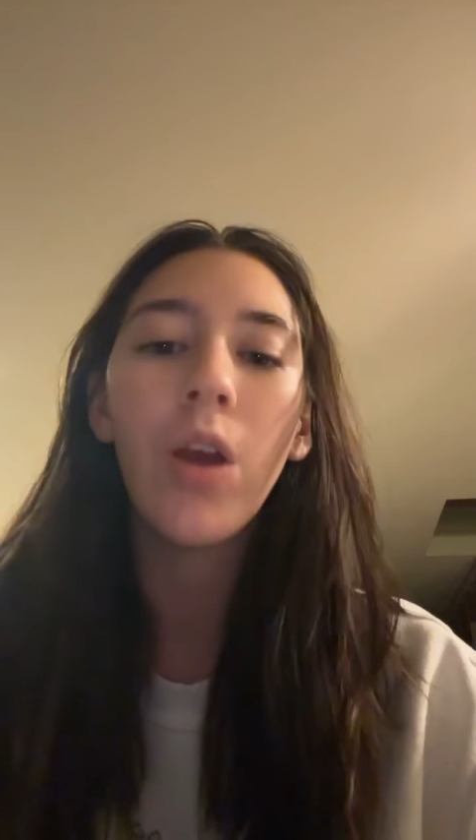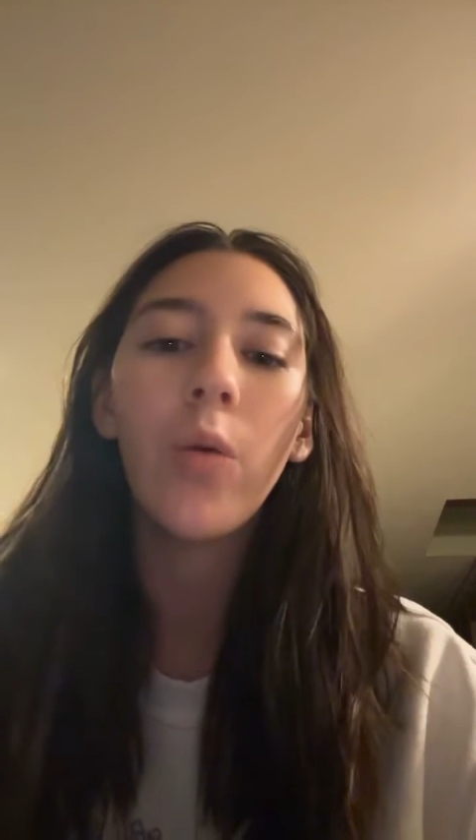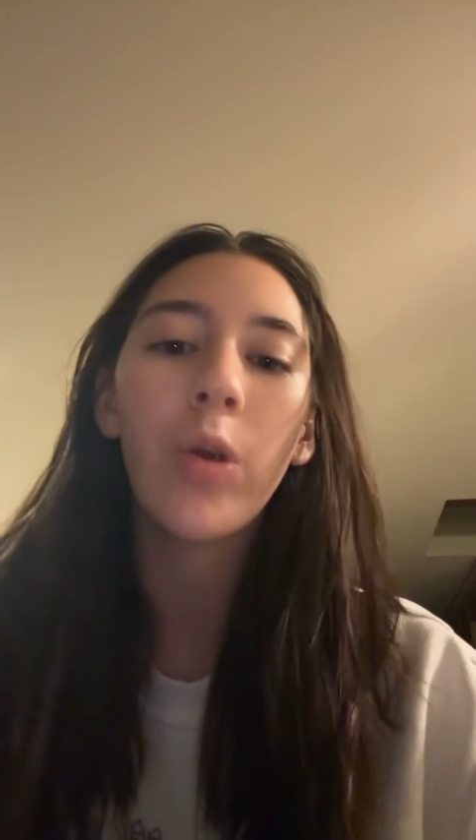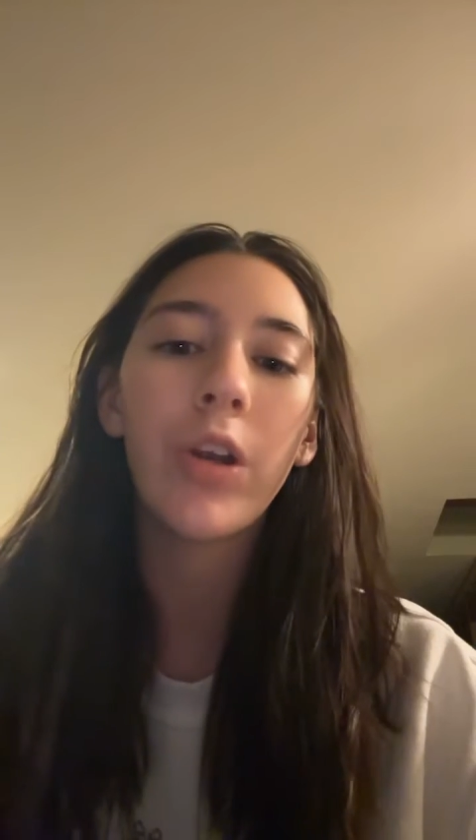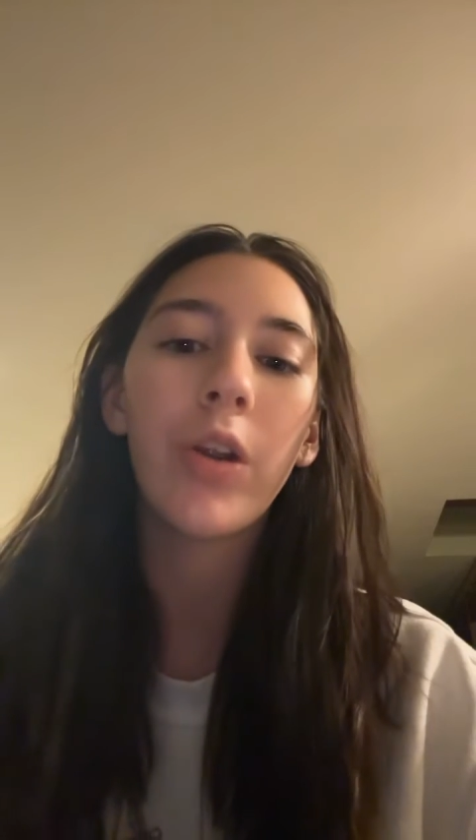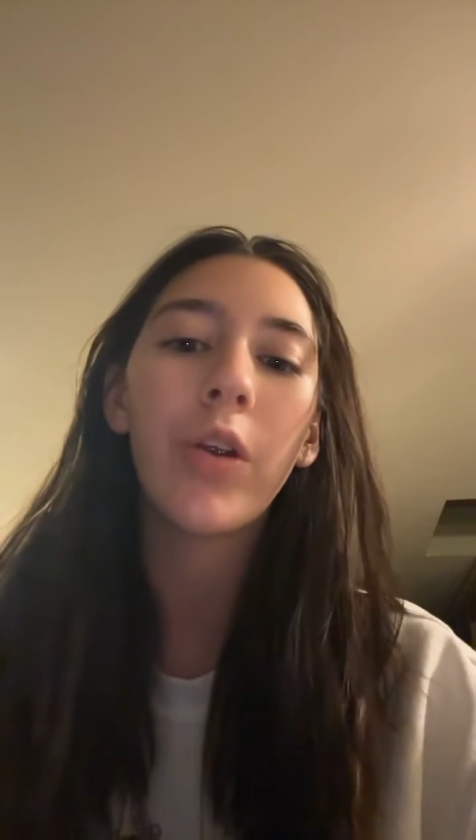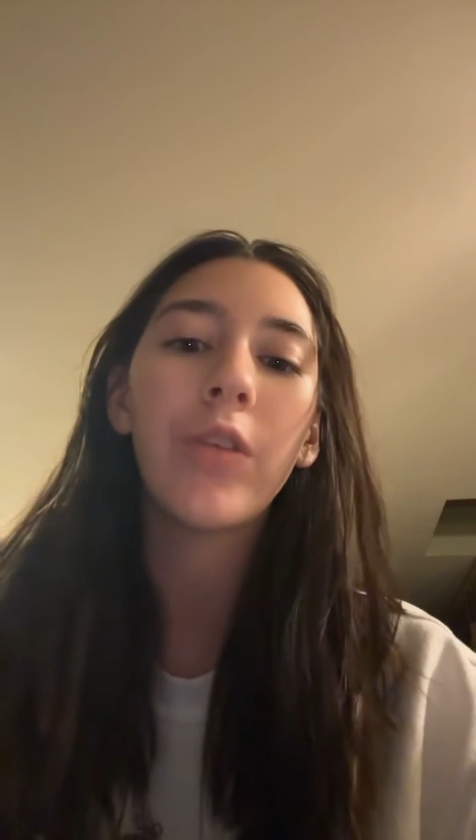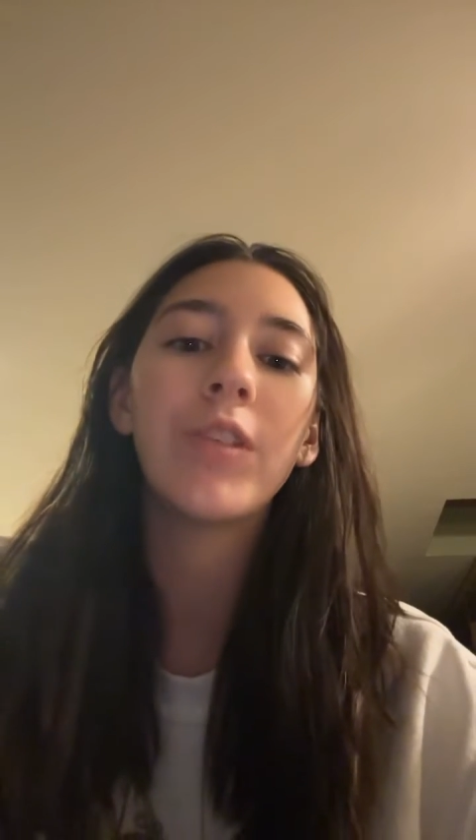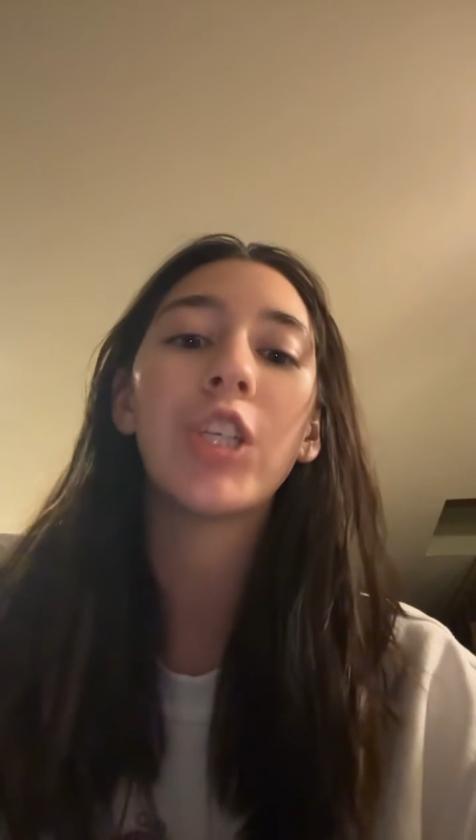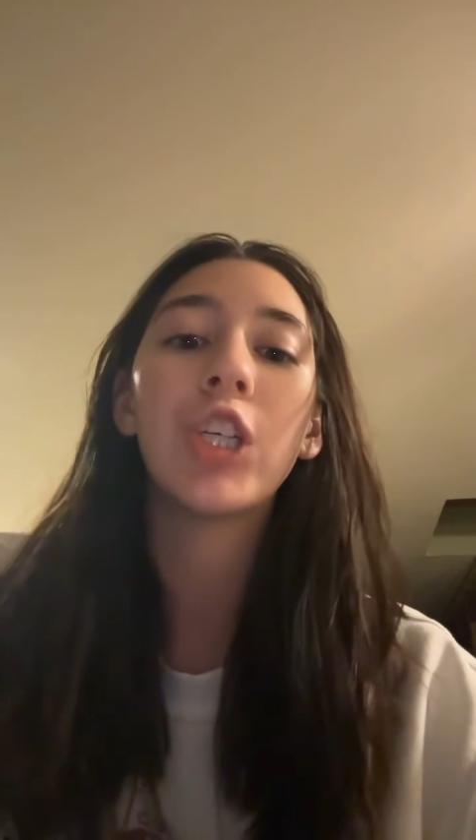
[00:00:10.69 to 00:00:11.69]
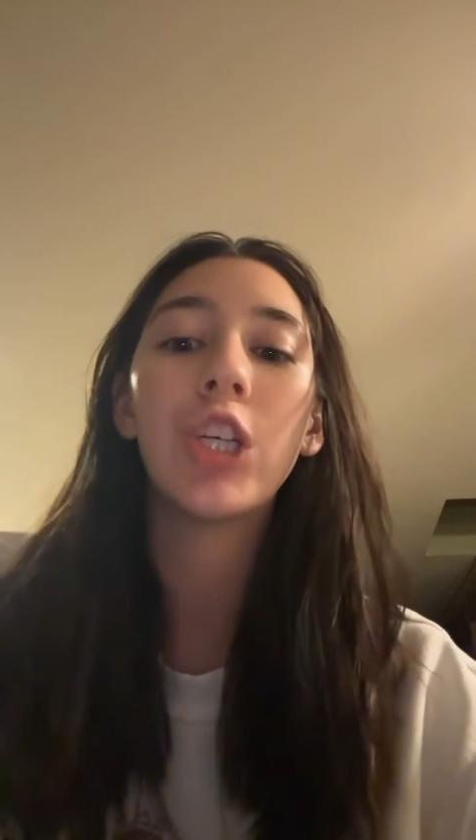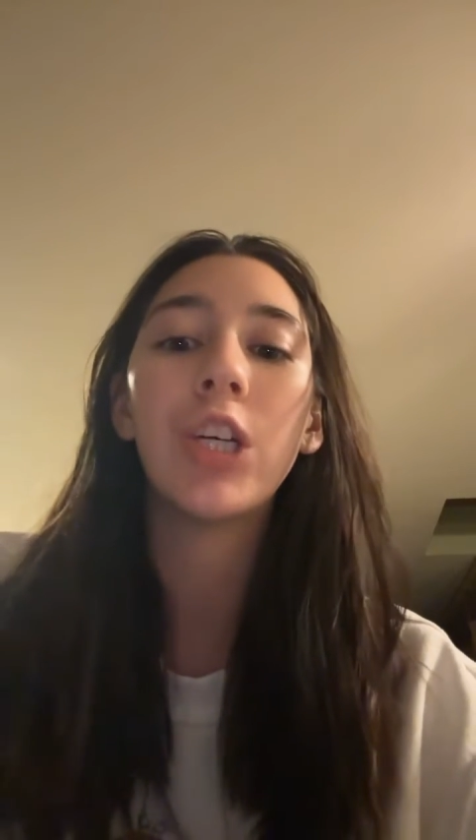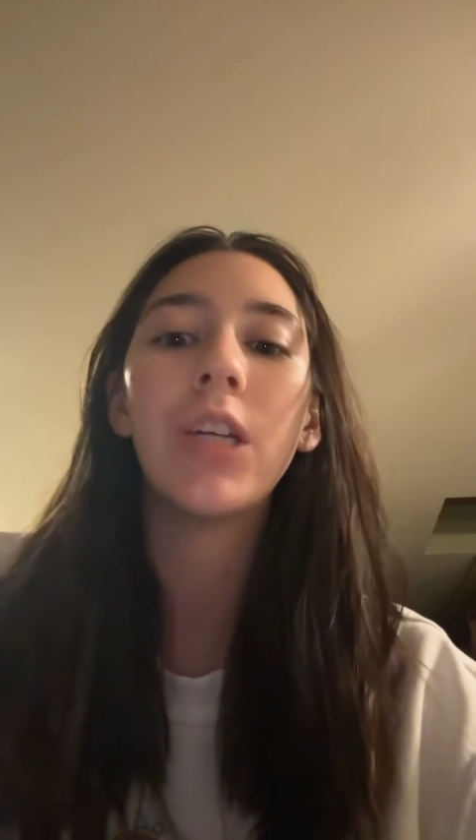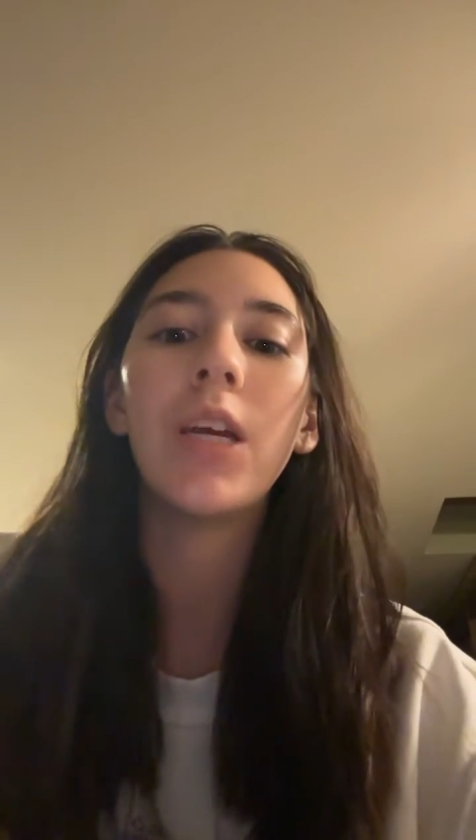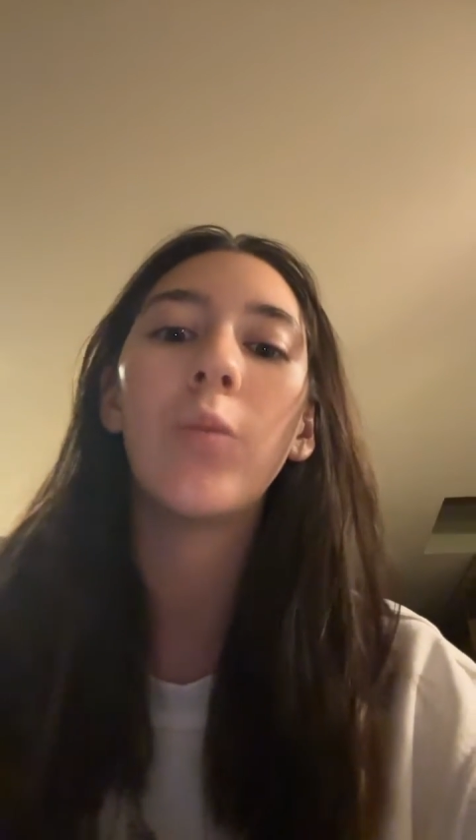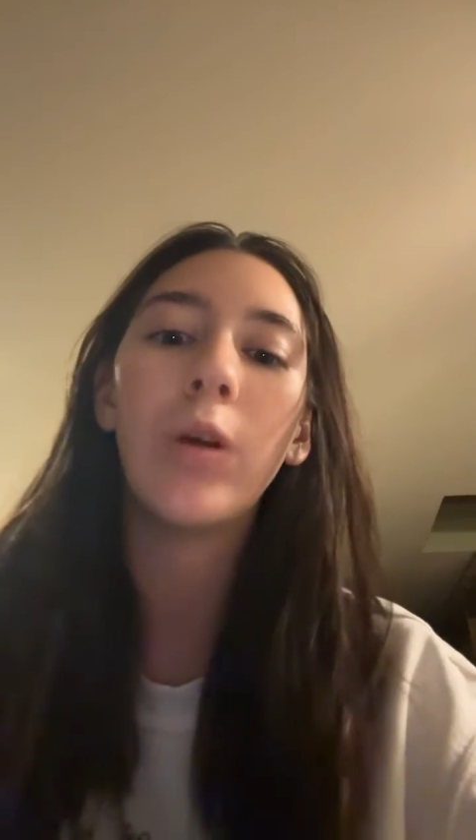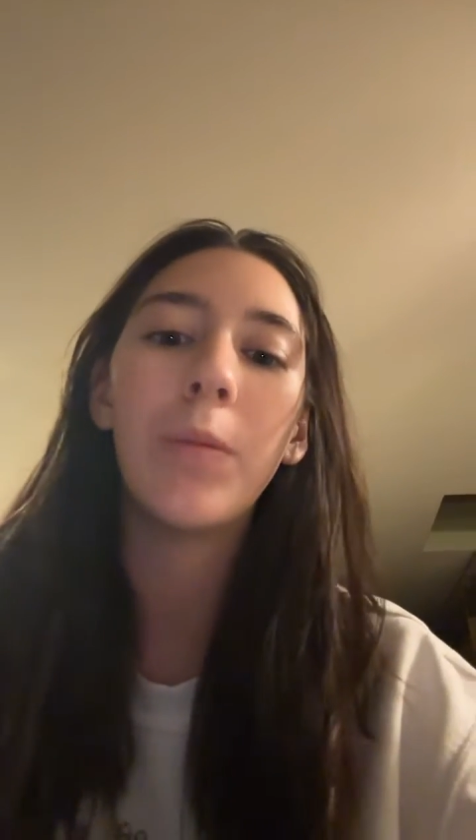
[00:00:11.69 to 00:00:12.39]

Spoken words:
where nerves could and would